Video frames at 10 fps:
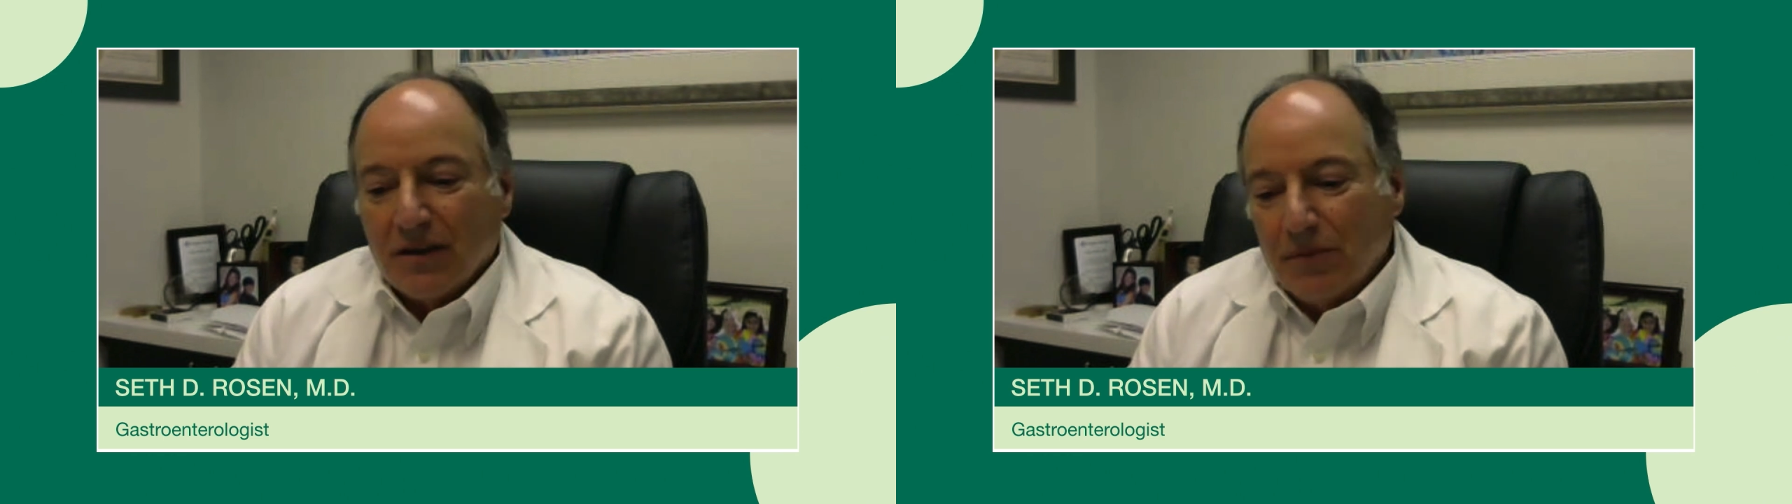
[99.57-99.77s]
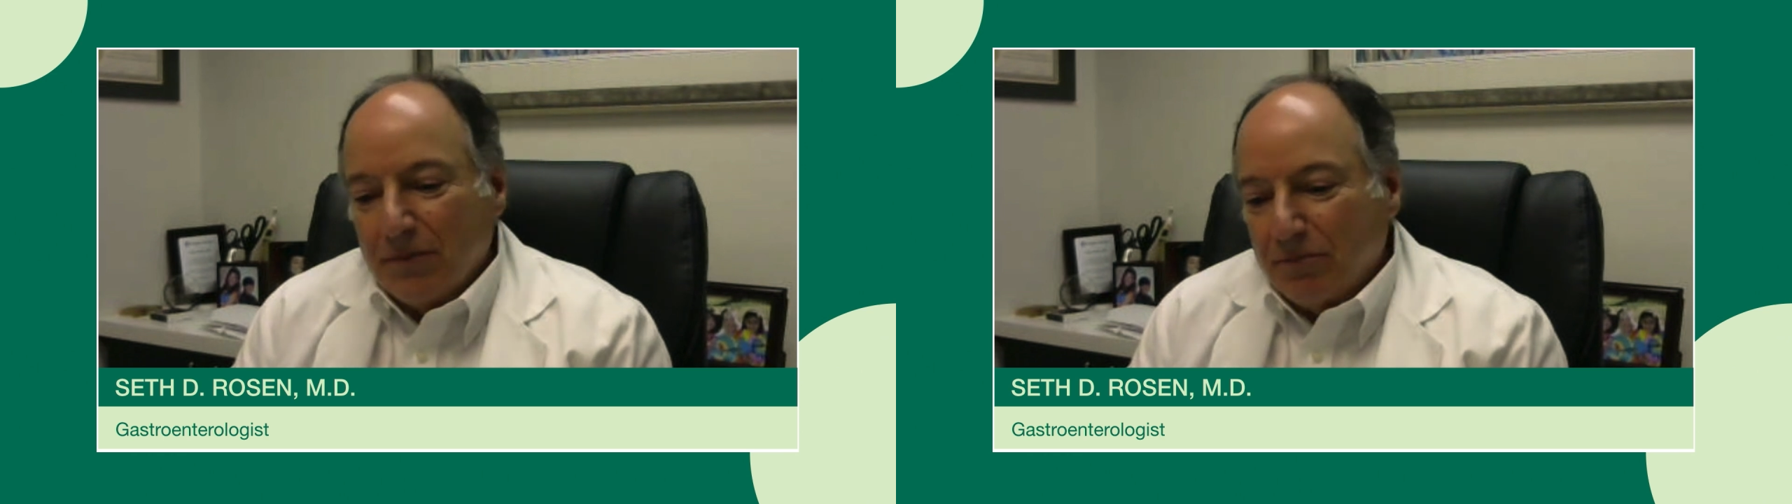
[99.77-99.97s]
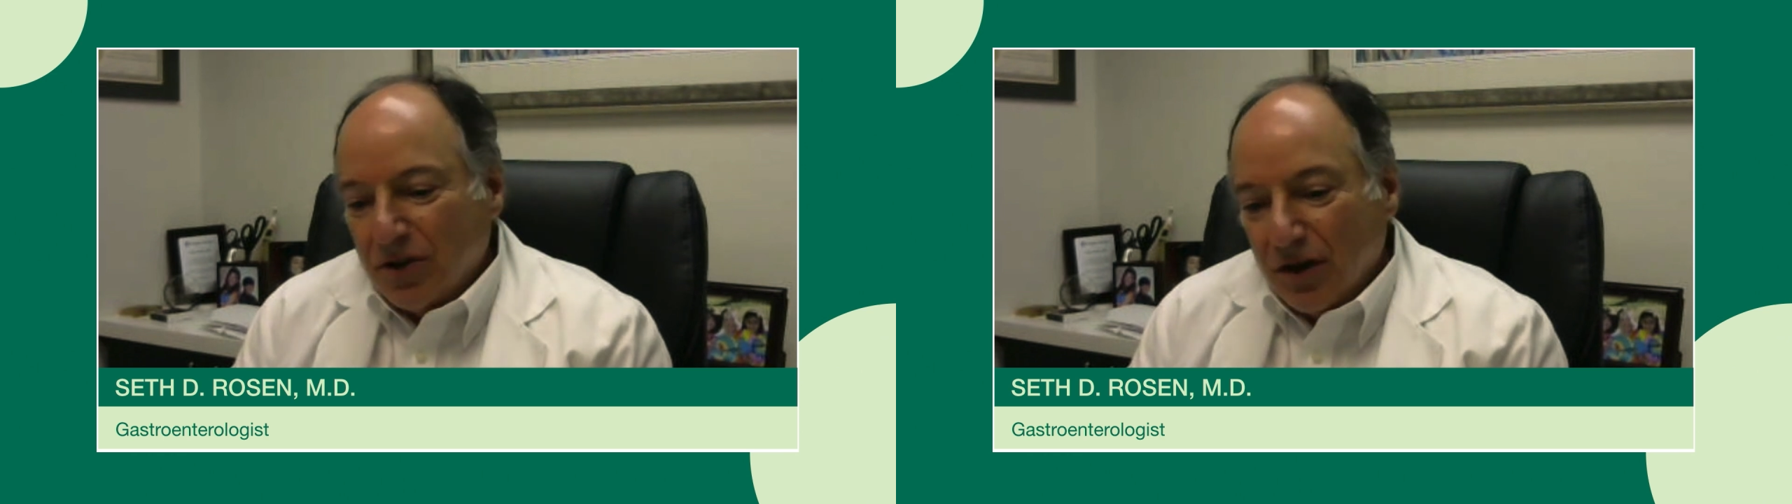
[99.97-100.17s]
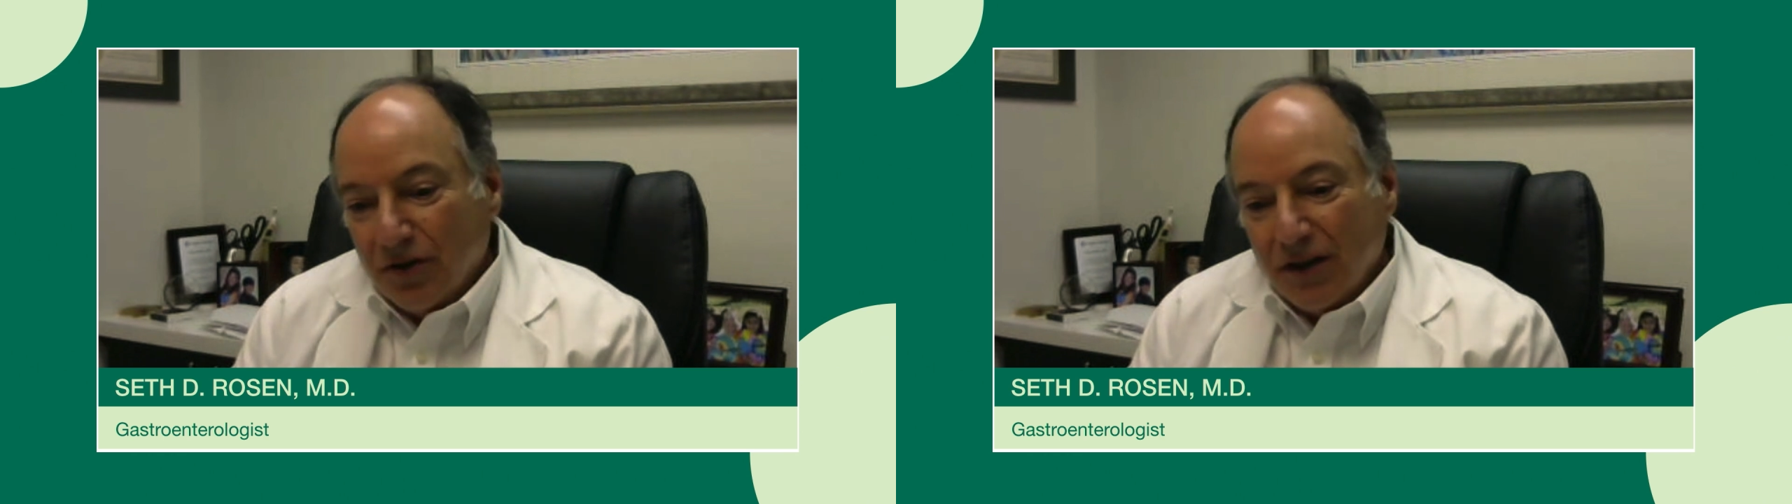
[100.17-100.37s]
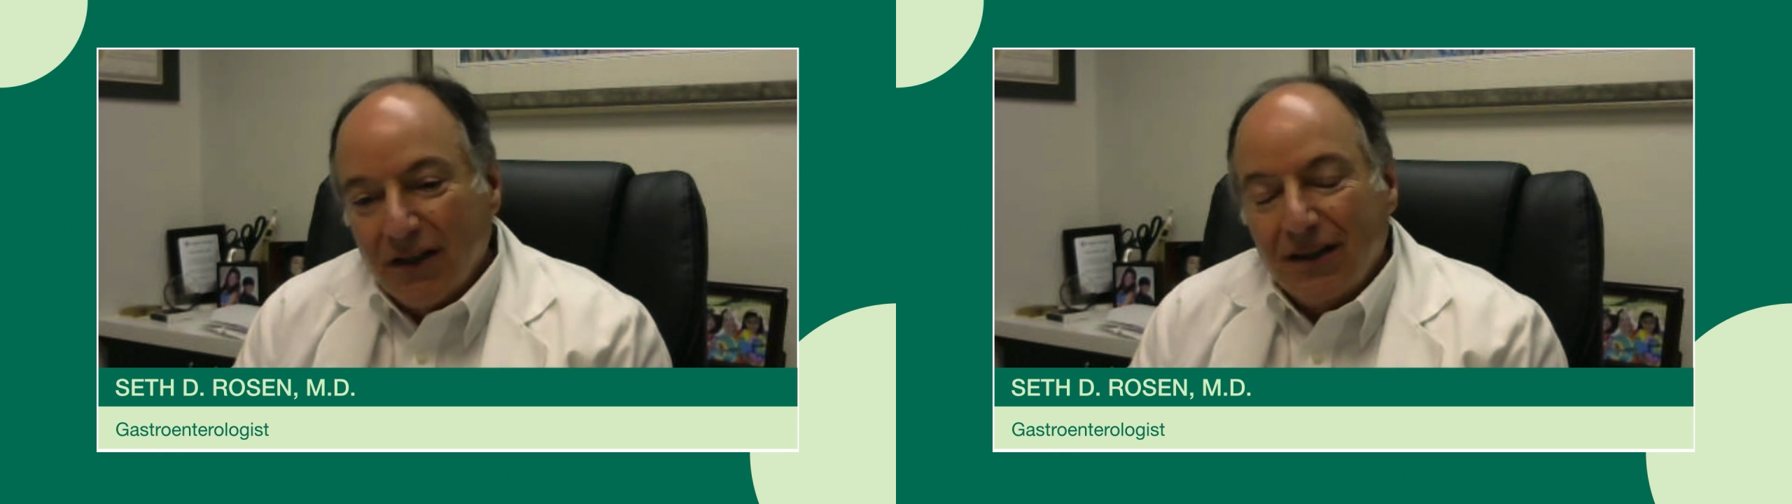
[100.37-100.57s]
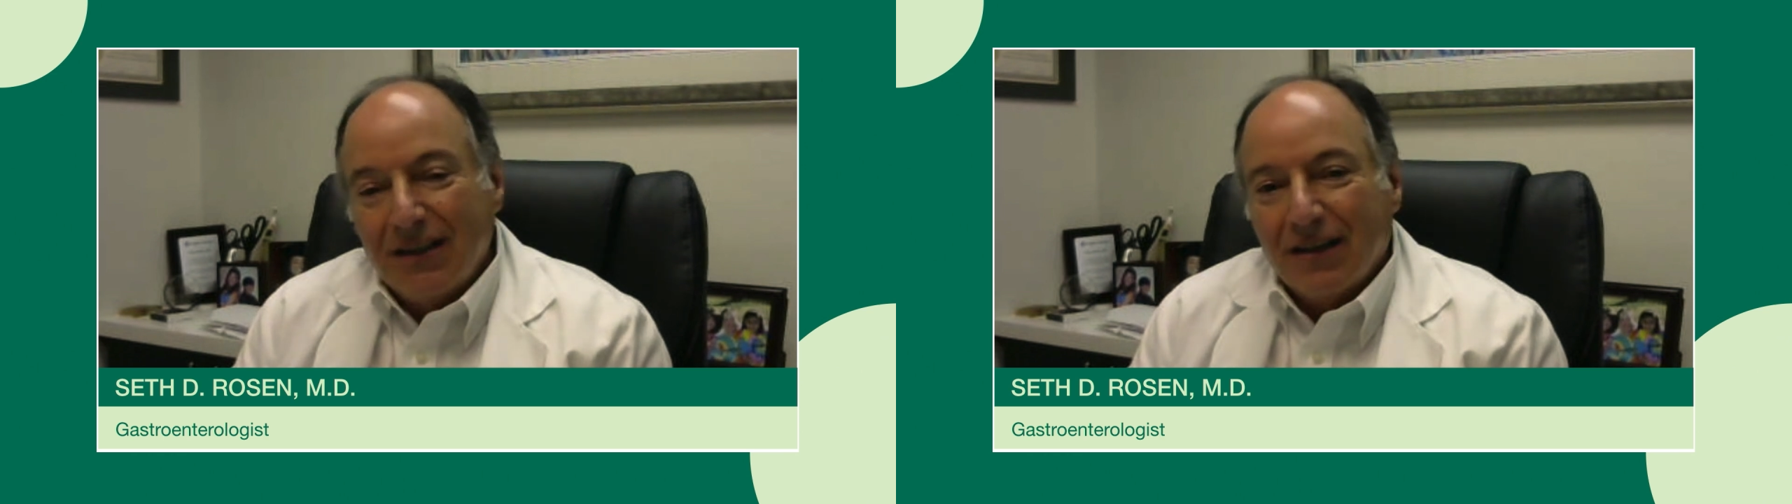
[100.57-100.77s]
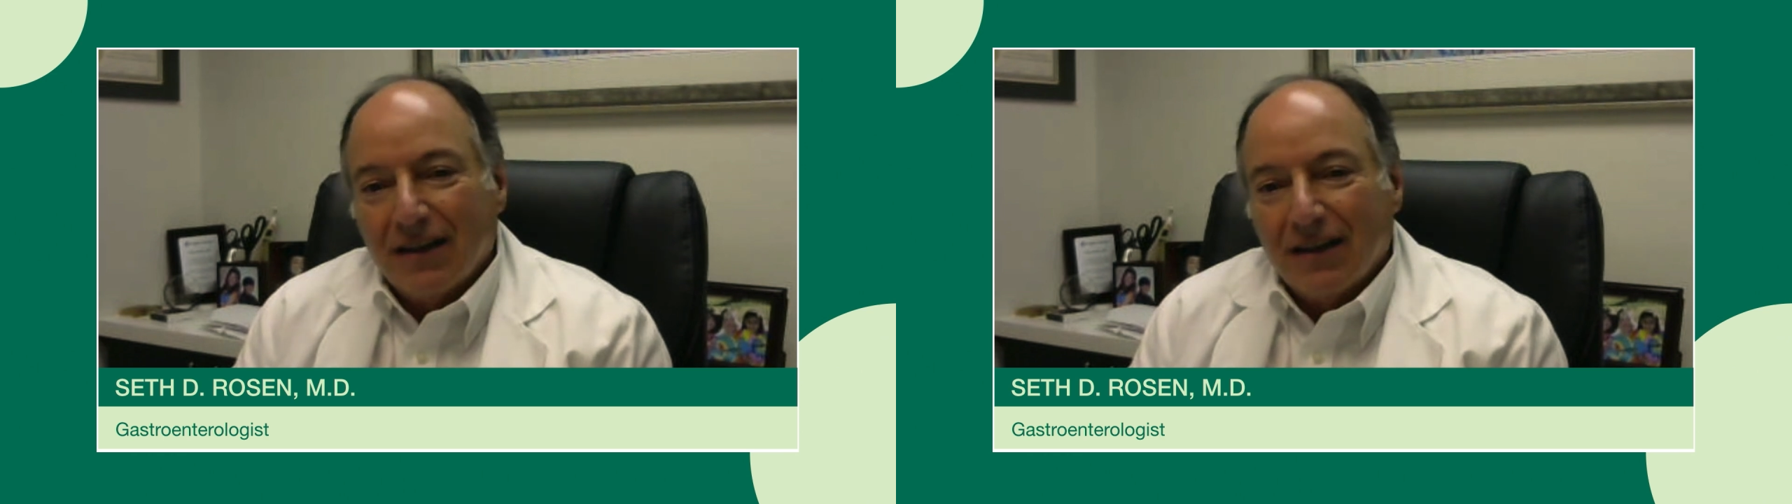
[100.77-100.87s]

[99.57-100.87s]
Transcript: It can be bloating,